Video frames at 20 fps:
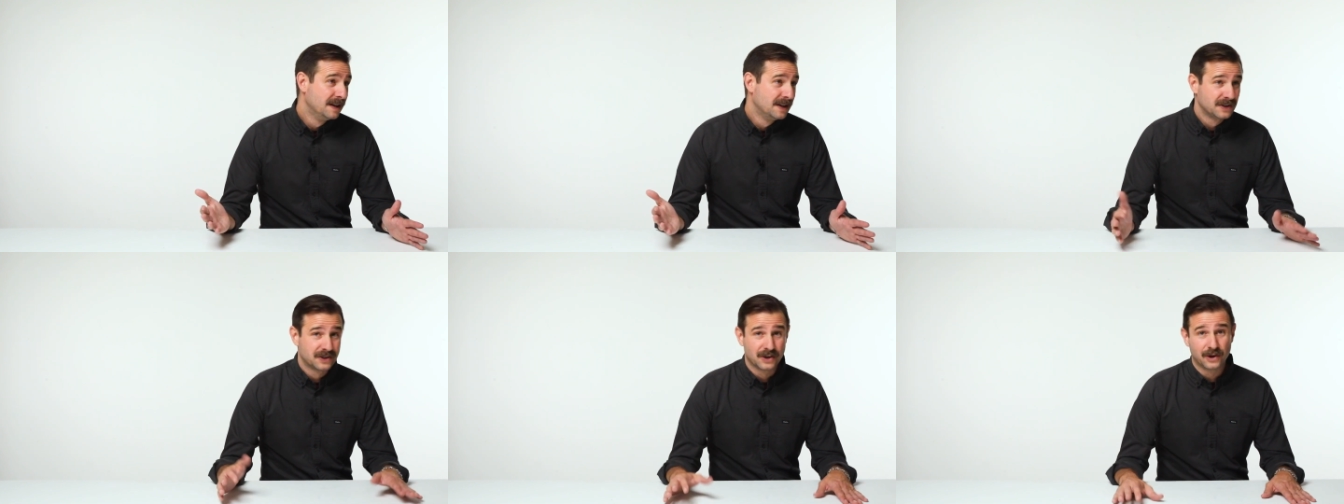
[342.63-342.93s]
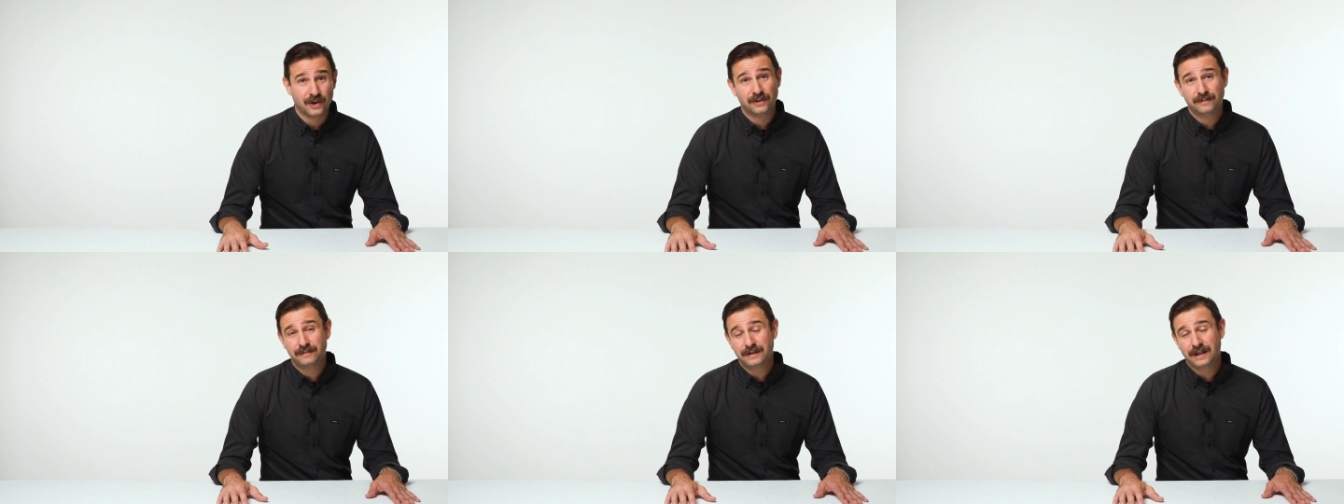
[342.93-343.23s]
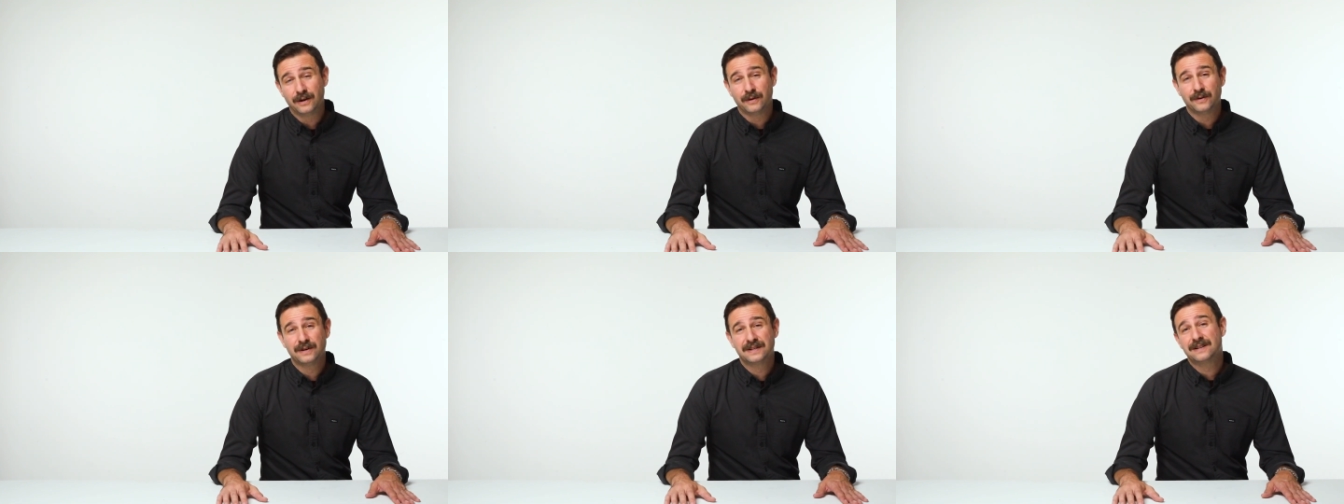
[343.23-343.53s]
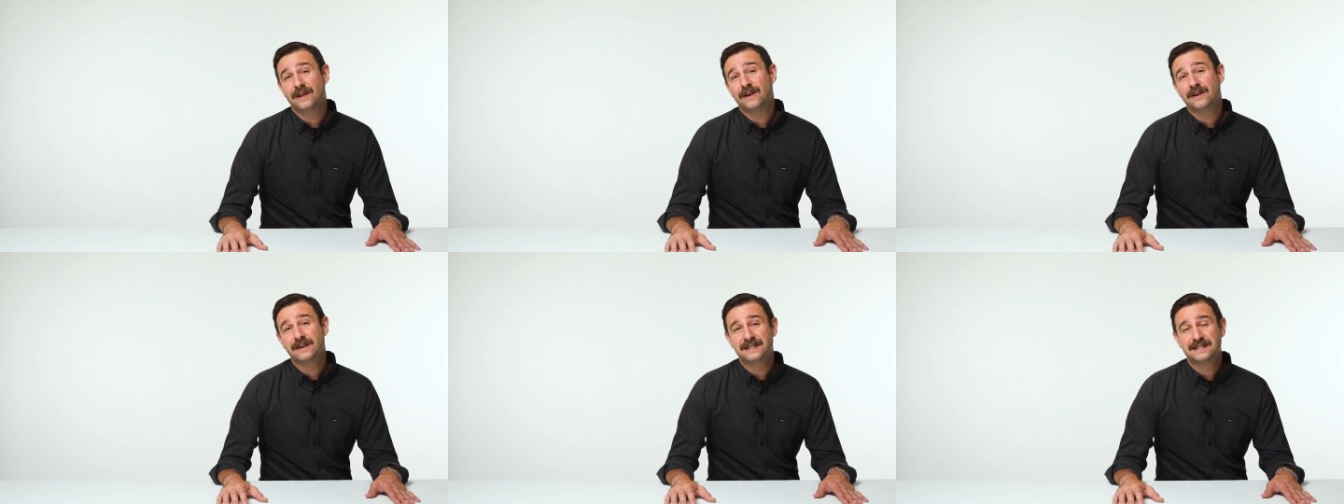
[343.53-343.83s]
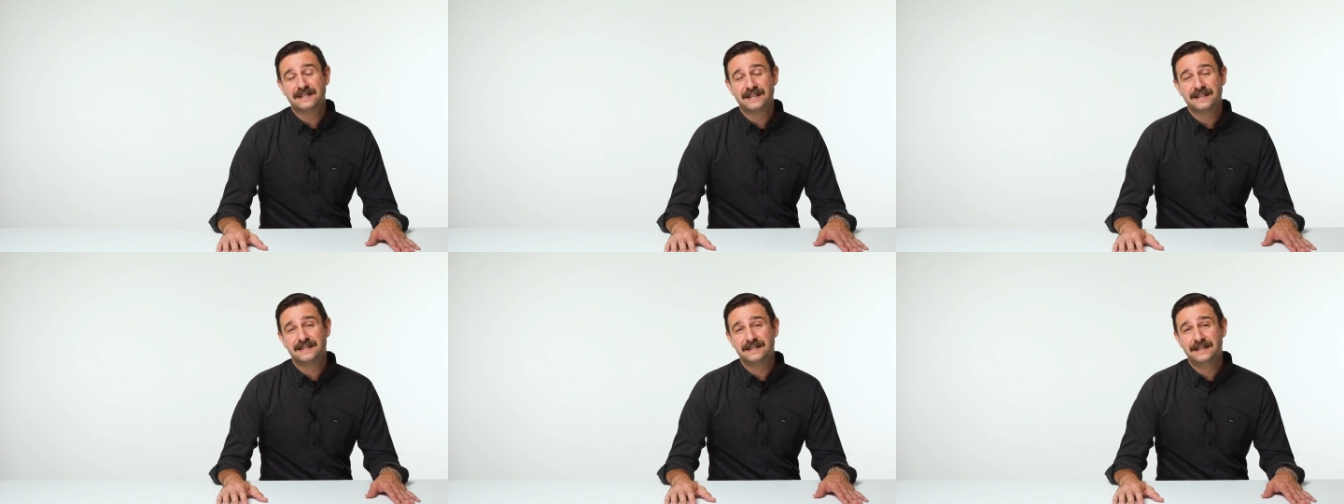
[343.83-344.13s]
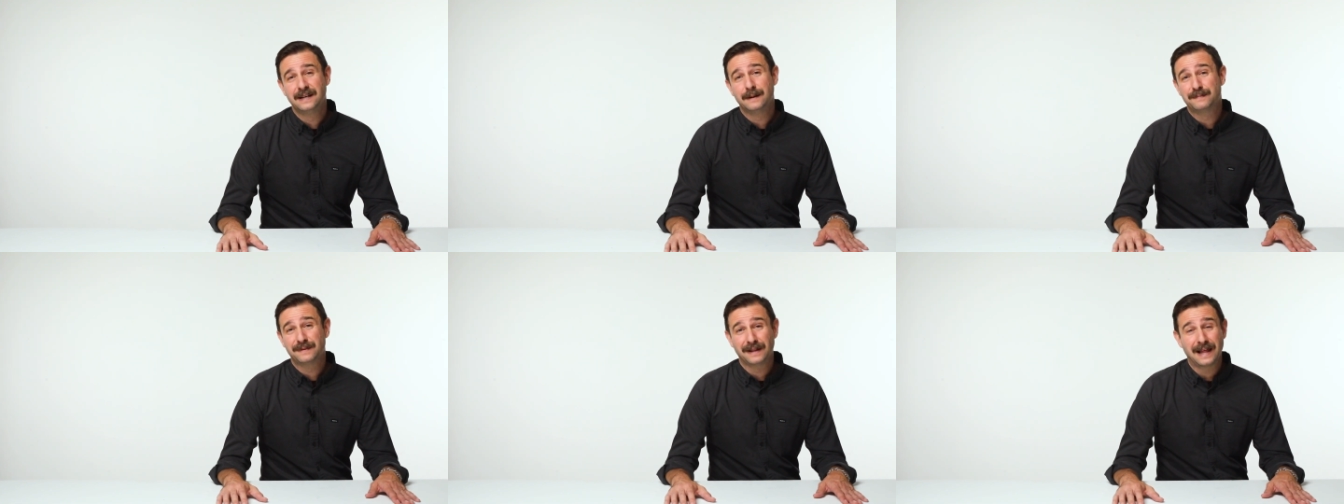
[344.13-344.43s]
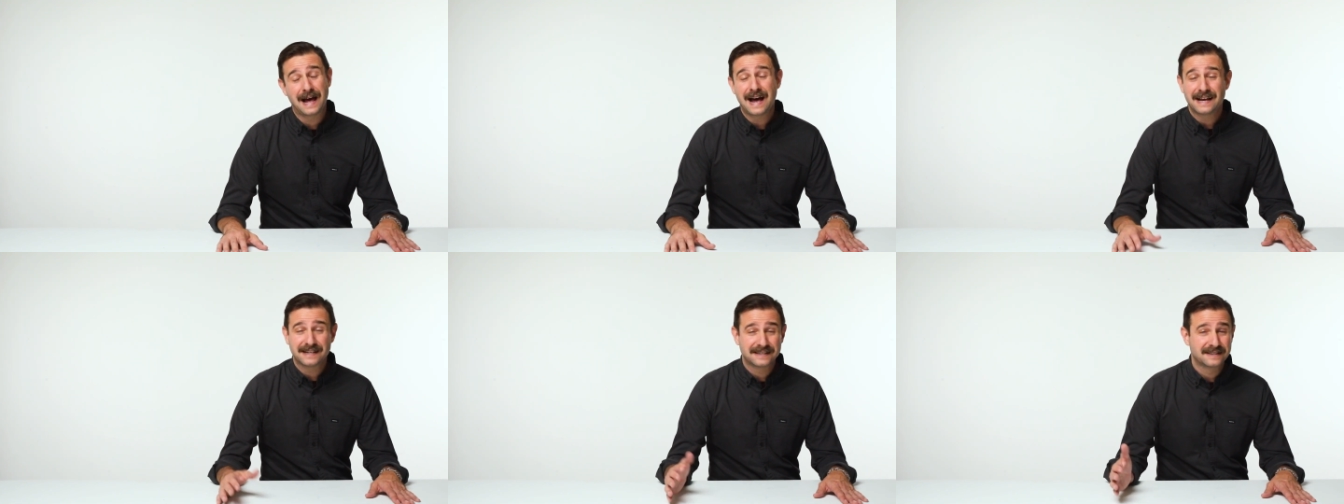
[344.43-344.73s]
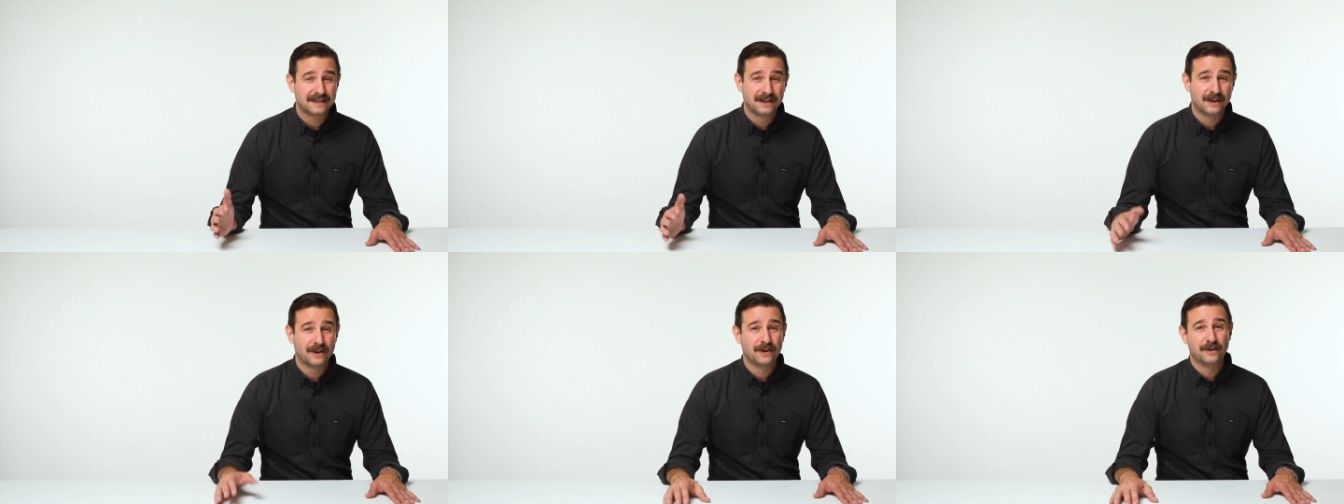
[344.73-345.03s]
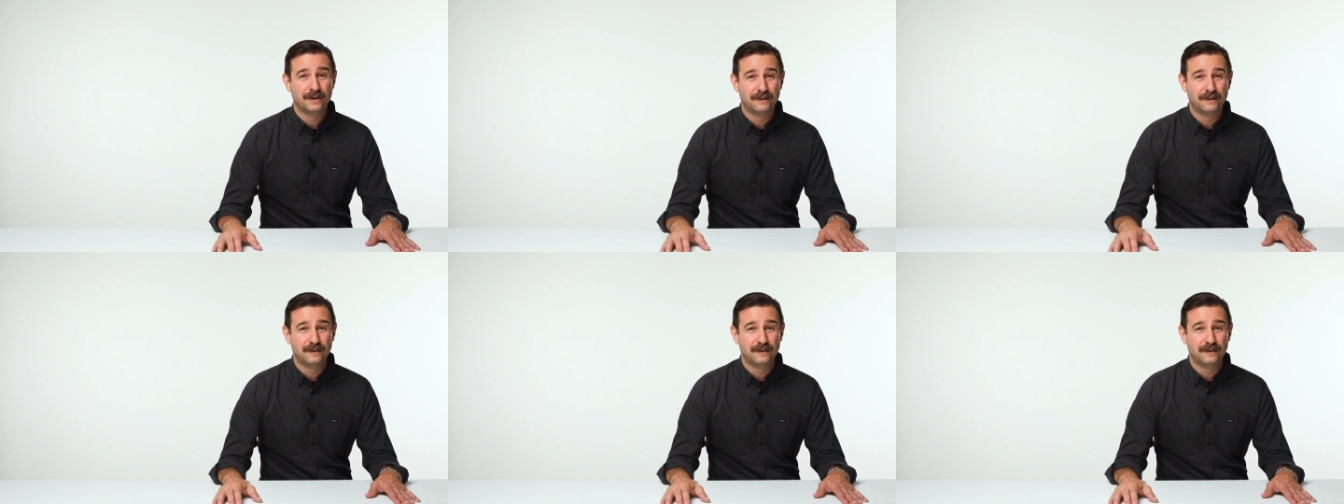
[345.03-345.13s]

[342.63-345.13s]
So, you know, as long as this dip lasts, you know,